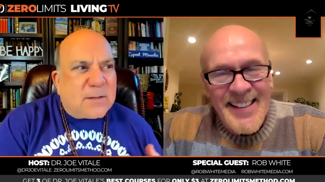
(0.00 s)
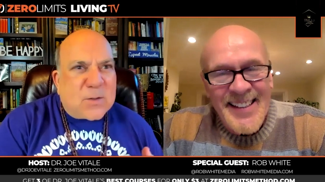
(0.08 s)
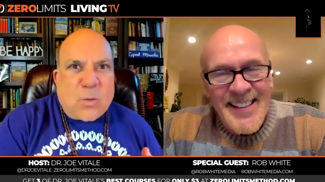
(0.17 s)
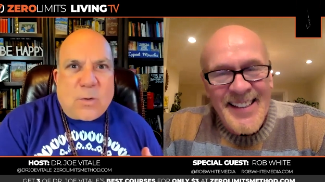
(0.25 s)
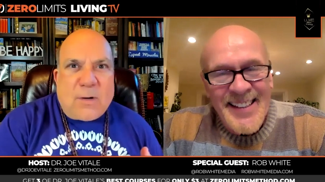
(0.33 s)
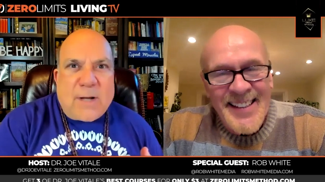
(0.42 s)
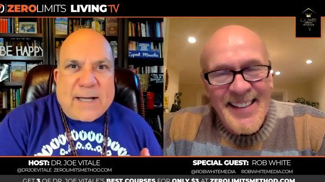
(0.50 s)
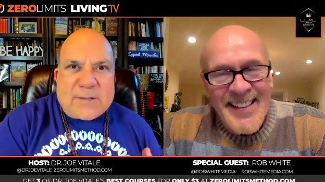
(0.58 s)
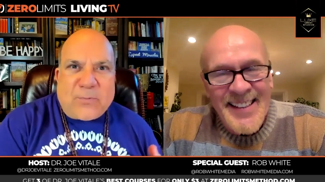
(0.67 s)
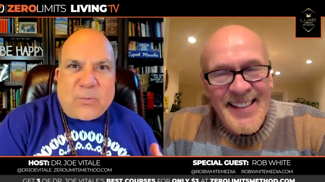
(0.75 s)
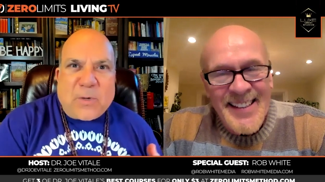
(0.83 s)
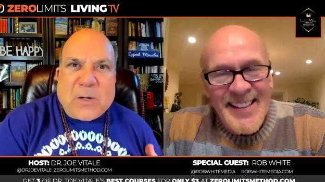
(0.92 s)
Speaker 1: the squirrel
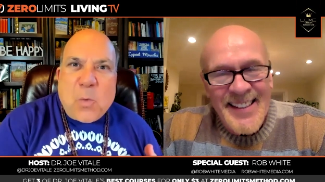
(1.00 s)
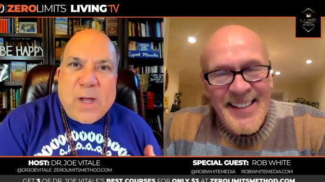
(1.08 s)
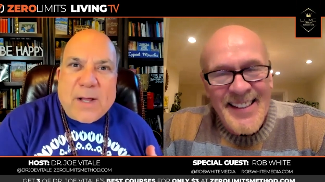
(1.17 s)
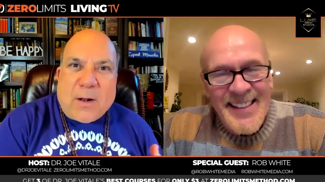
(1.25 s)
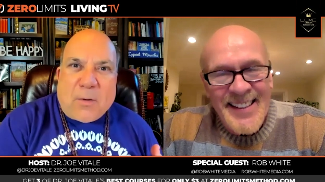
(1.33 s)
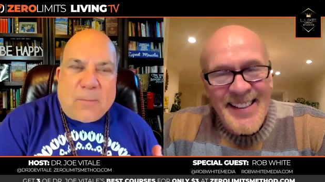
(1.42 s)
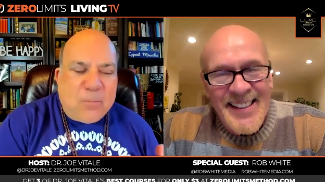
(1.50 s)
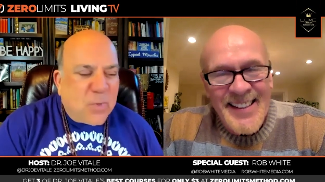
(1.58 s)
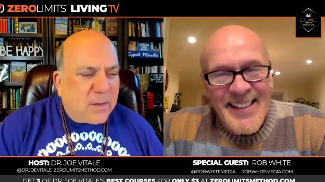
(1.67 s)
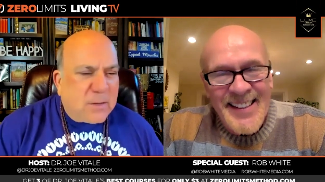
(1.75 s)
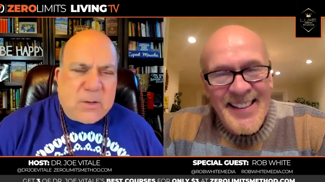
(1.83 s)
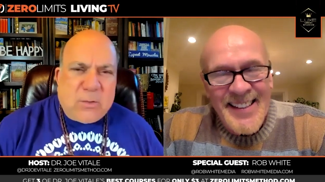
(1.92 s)
has free will.
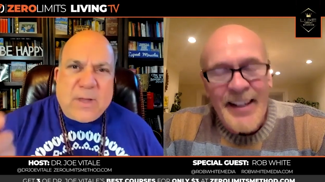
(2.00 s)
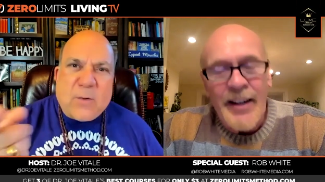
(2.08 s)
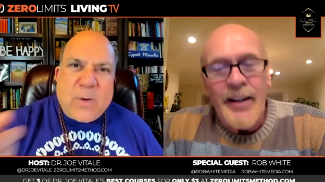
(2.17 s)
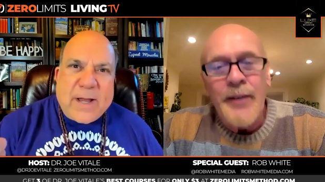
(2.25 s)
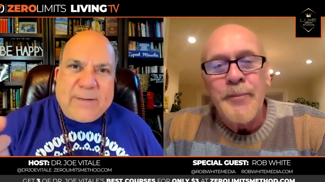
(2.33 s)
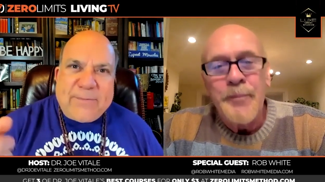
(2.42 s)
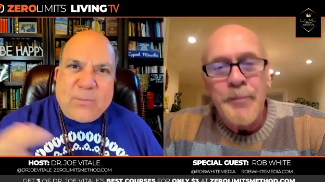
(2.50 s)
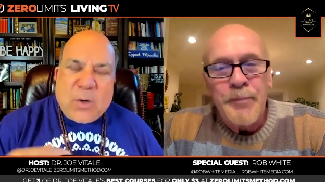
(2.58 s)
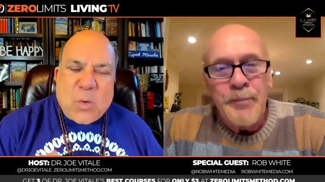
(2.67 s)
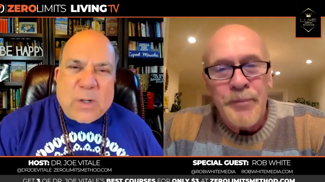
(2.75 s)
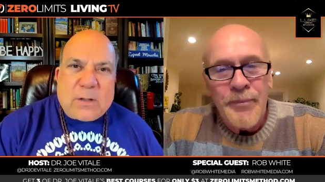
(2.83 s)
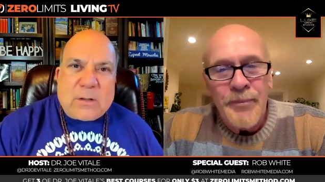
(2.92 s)
Do you yeah. think we have
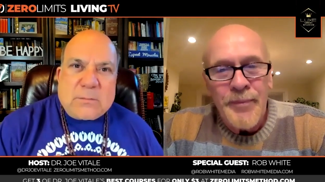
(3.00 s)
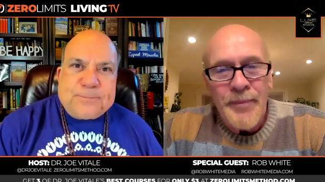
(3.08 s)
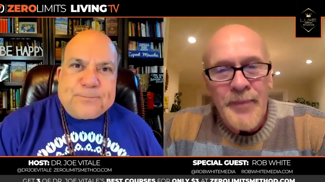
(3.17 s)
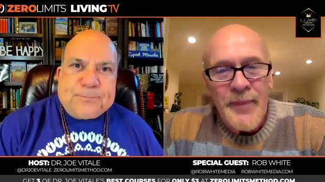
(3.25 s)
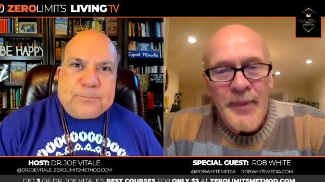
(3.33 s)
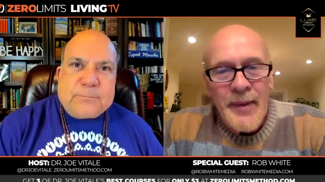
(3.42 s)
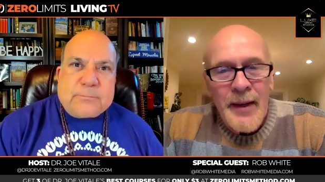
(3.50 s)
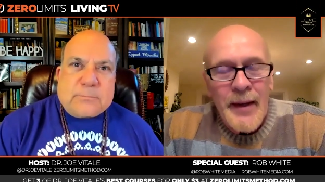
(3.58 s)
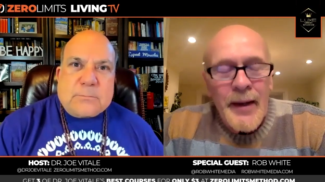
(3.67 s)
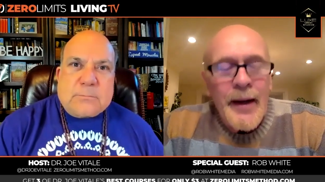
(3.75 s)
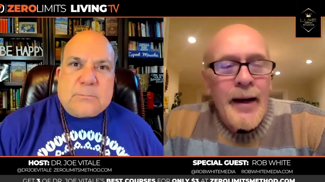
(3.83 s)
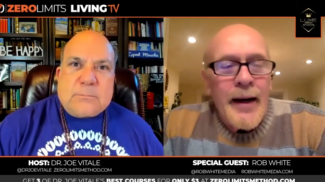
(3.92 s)
free will?
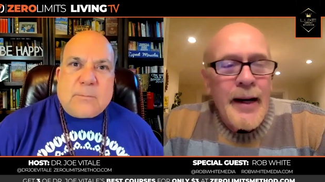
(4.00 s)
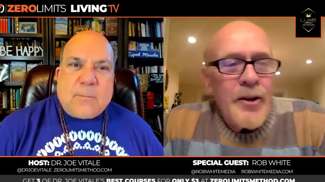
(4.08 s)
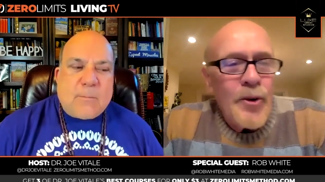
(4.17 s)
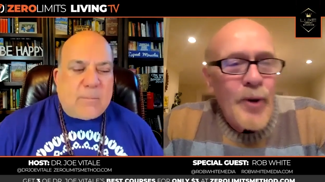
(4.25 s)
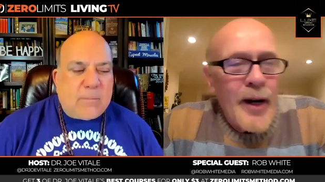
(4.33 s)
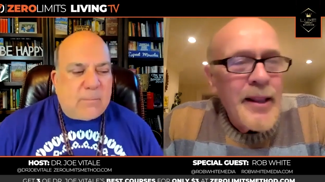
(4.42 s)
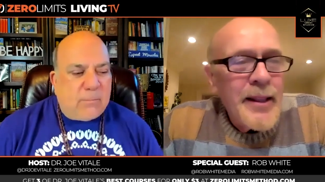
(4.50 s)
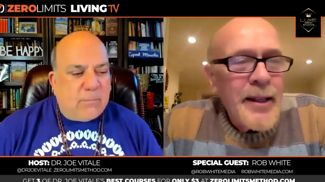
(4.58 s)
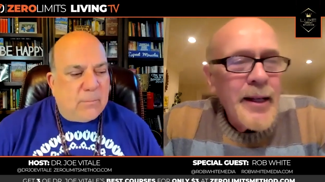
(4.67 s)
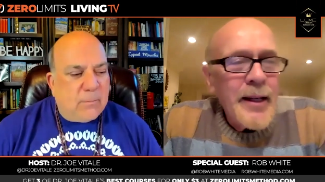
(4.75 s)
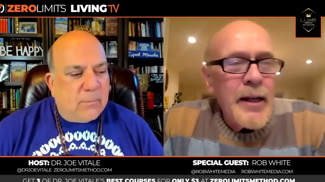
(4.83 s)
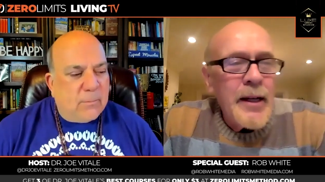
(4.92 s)
I do.
Speaker 2: I
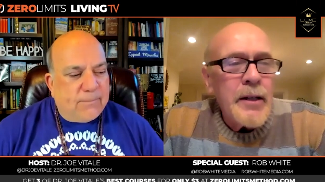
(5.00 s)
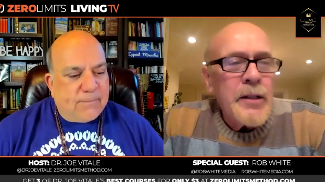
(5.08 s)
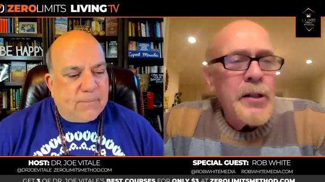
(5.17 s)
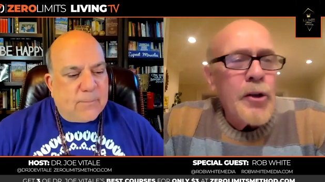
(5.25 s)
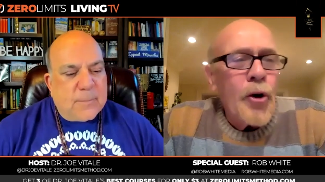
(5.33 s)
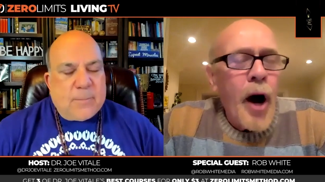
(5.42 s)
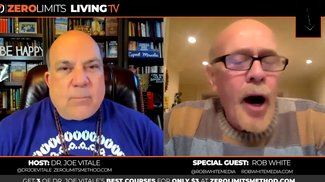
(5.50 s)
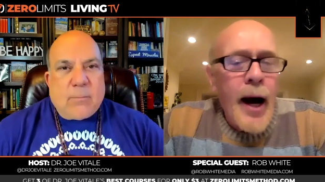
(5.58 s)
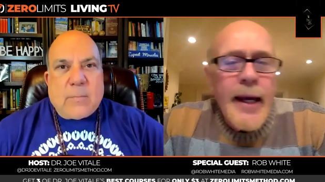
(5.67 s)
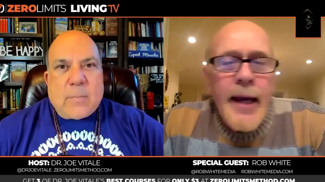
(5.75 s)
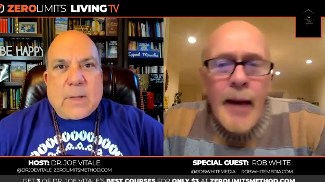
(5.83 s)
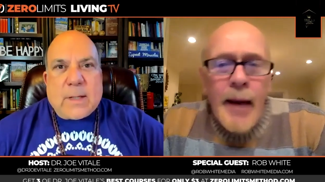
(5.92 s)
think your I
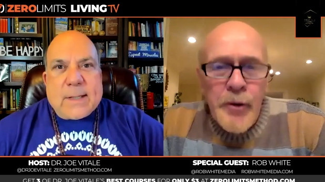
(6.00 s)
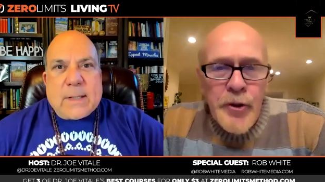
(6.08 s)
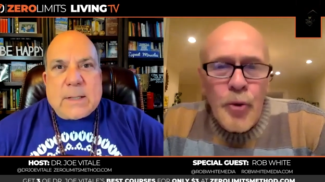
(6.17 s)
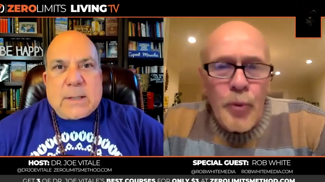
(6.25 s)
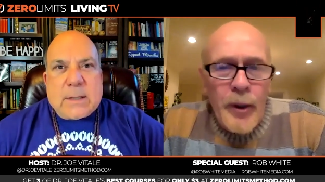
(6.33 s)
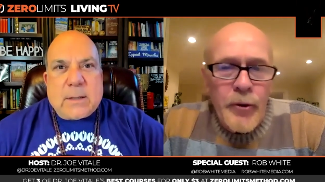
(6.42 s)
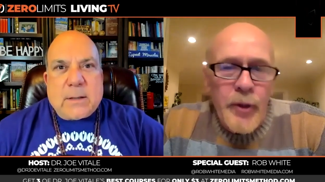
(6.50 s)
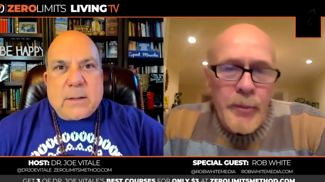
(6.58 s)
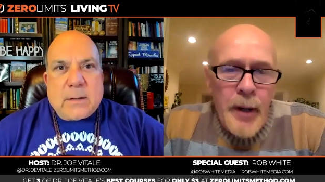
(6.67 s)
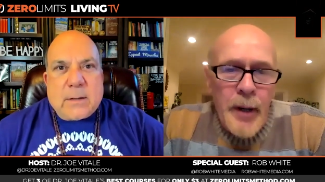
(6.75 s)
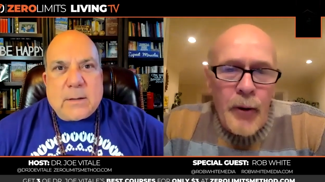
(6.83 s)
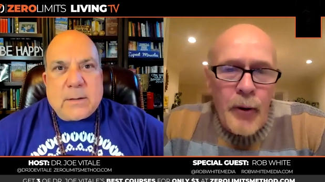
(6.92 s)
am is your will to
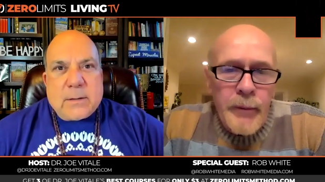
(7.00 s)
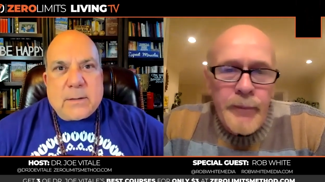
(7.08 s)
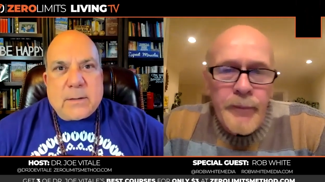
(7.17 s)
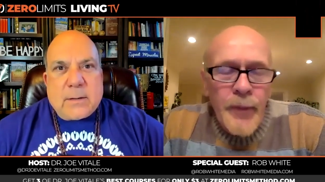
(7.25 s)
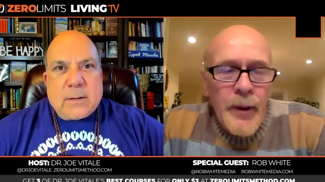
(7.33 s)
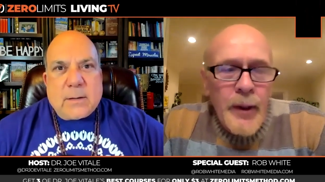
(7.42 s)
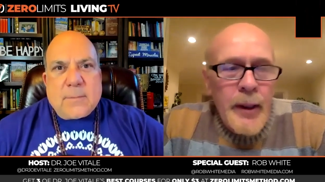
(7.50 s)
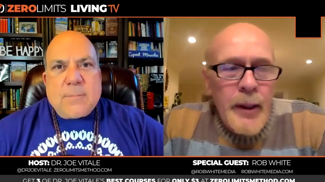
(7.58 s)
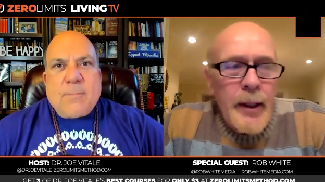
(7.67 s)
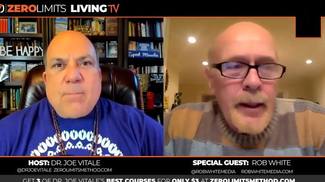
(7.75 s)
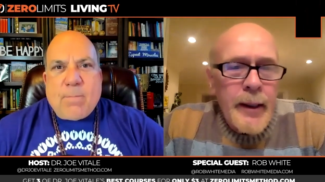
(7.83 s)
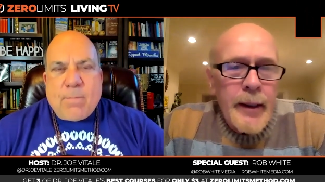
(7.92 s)
power.
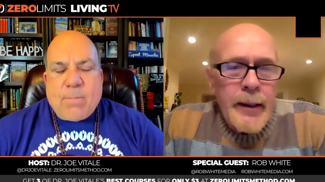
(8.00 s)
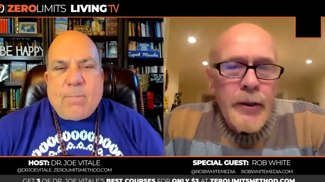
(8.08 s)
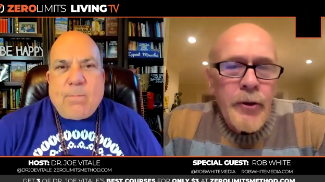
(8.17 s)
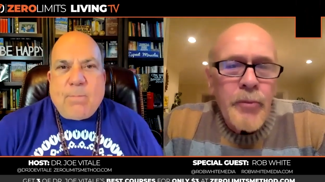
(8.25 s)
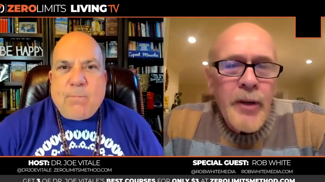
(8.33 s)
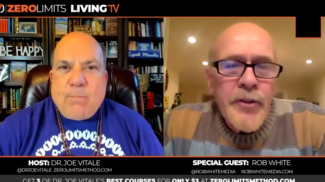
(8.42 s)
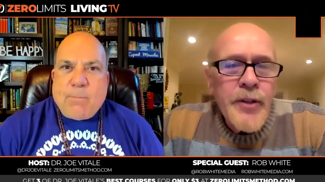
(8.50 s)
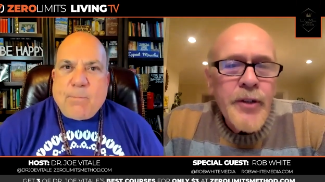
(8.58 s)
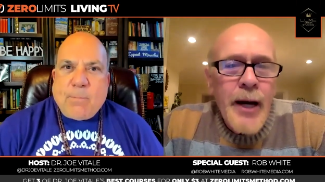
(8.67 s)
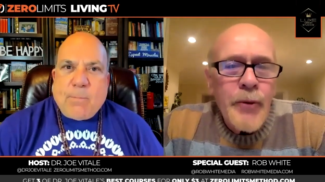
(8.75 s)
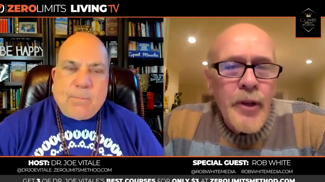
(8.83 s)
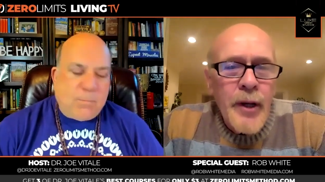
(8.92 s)
Uh, you must
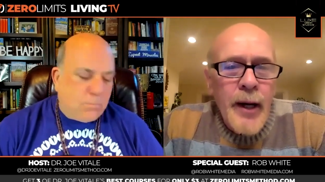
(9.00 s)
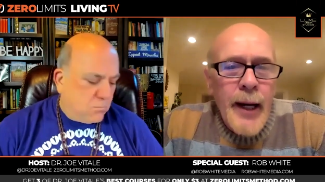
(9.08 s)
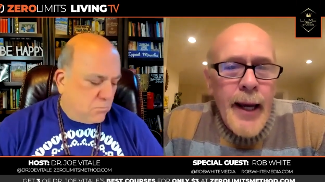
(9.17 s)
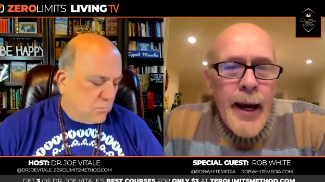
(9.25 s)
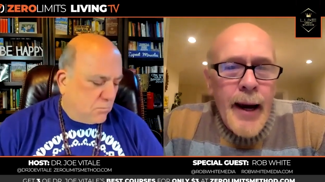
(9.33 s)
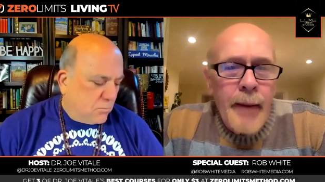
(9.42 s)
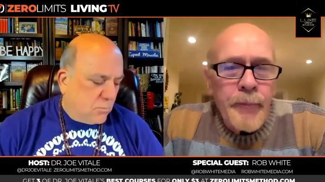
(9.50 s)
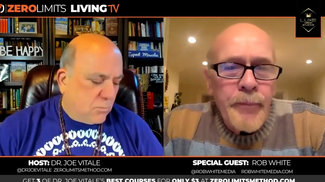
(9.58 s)
start with I am.